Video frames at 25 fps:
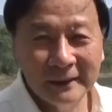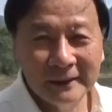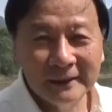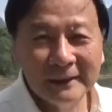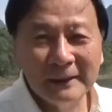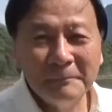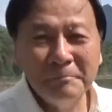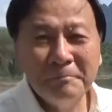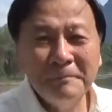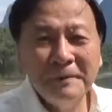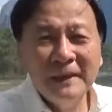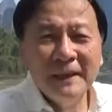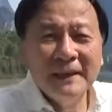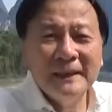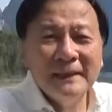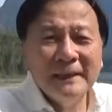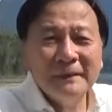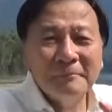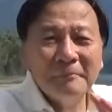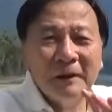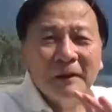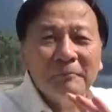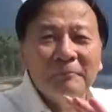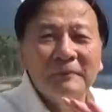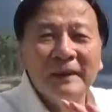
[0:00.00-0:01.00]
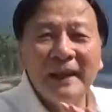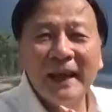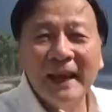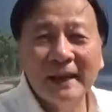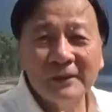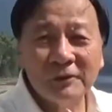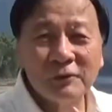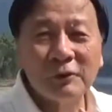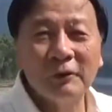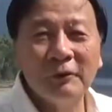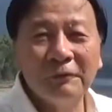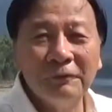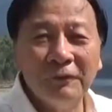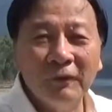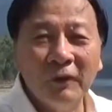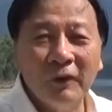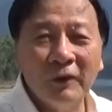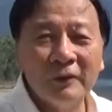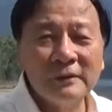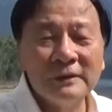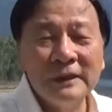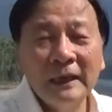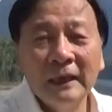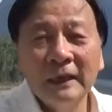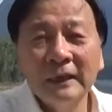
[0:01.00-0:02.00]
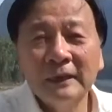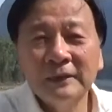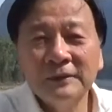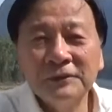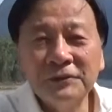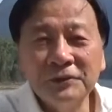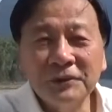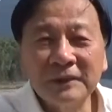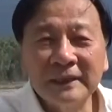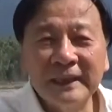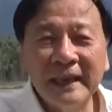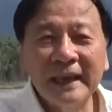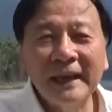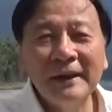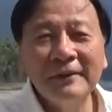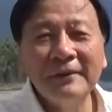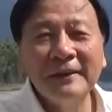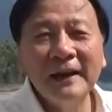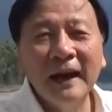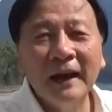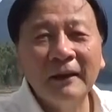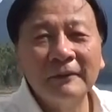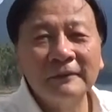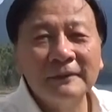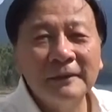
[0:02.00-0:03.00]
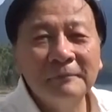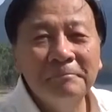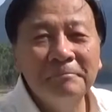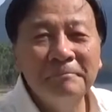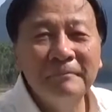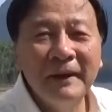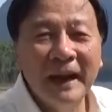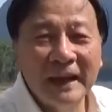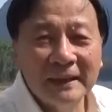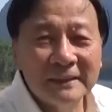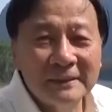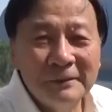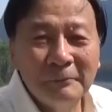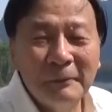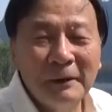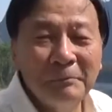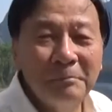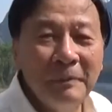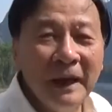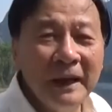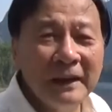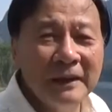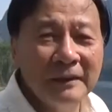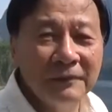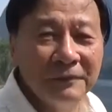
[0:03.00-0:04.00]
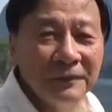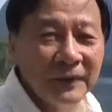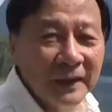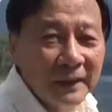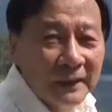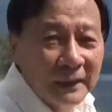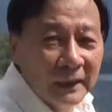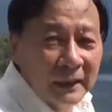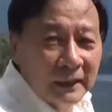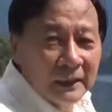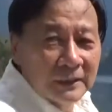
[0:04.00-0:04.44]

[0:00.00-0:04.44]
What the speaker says: the minimum natural force to carry out the maximum benefit.